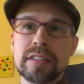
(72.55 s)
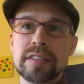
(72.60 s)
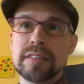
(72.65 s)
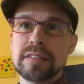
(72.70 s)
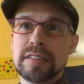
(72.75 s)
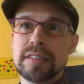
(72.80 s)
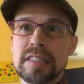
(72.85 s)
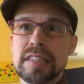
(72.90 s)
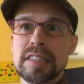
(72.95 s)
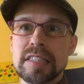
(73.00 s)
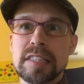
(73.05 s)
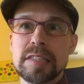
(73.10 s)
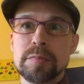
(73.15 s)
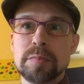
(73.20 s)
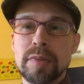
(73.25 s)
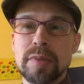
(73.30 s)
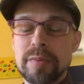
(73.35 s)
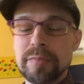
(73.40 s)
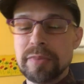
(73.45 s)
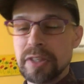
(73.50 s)
Because this is
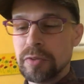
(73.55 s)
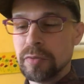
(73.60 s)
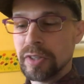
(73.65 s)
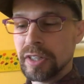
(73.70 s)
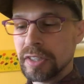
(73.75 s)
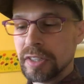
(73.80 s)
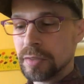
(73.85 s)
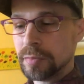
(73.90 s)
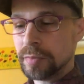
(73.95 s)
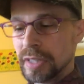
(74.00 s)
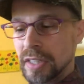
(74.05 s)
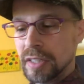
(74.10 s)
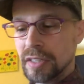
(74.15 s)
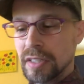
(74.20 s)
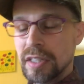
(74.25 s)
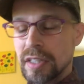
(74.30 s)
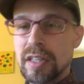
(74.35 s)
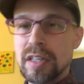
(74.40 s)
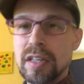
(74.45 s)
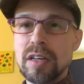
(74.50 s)
plumbing, you want it to be
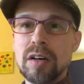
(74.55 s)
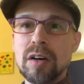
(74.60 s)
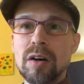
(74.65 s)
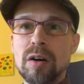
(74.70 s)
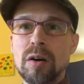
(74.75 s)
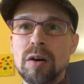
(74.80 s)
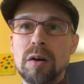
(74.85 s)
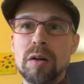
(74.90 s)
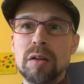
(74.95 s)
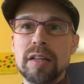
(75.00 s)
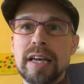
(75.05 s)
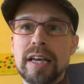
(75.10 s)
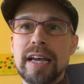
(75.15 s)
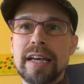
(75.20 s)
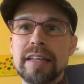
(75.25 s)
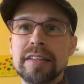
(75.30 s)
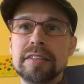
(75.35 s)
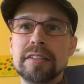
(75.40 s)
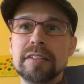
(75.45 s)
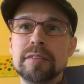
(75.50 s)
all
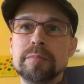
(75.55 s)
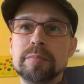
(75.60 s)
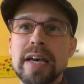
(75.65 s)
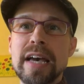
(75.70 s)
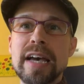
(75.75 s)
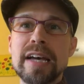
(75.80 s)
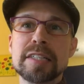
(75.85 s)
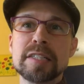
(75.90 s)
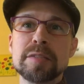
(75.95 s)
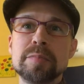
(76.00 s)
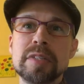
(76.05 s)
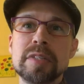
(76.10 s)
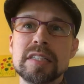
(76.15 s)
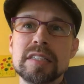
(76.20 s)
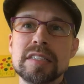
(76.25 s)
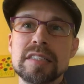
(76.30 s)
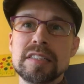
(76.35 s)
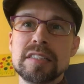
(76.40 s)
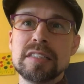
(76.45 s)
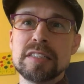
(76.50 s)
at the max
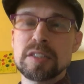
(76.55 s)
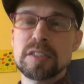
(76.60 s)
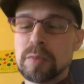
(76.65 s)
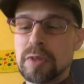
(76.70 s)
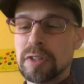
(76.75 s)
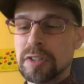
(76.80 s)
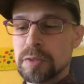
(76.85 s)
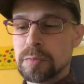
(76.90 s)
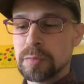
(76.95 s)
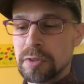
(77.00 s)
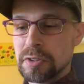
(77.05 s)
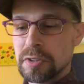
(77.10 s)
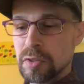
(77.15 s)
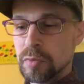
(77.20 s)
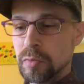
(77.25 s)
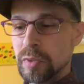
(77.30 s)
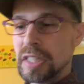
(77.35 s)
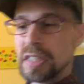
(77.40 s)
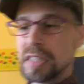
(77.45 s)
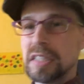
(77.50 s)
because the smallest part's the
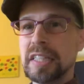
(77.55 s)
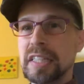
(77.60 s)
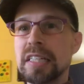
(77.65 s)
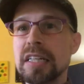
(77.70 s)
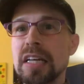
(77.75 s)
weakest link.